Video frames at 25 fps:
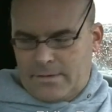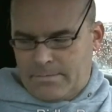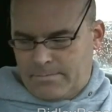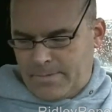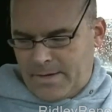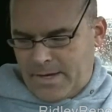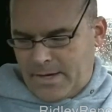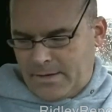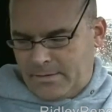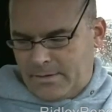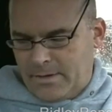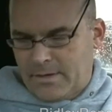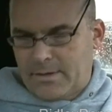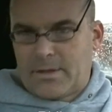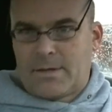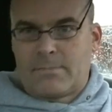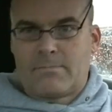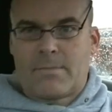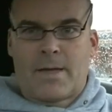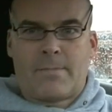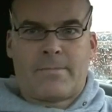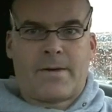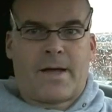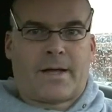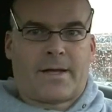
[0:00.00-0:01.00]
This pin
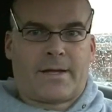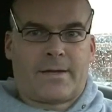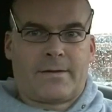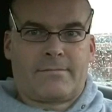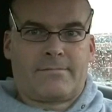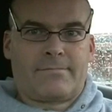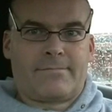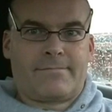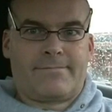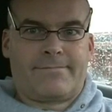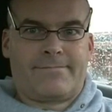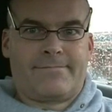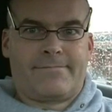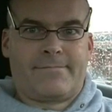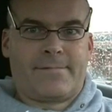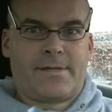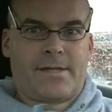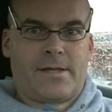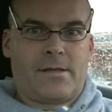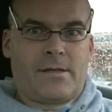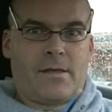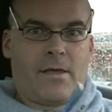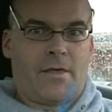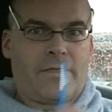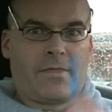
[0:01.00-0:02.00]
is in my pocket.
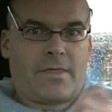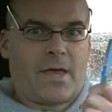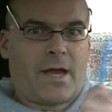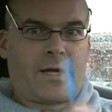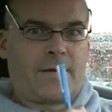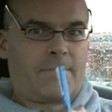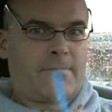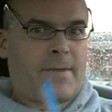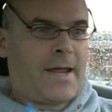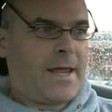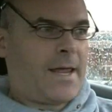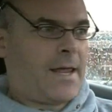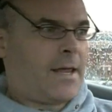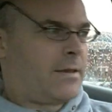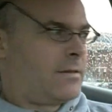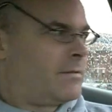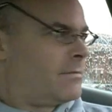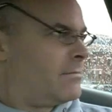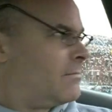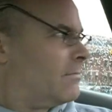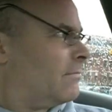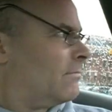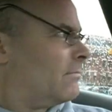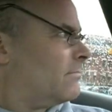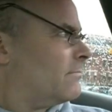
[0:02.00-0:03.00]
It's not in my
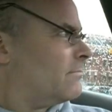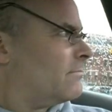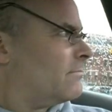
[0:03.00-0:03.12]
hand.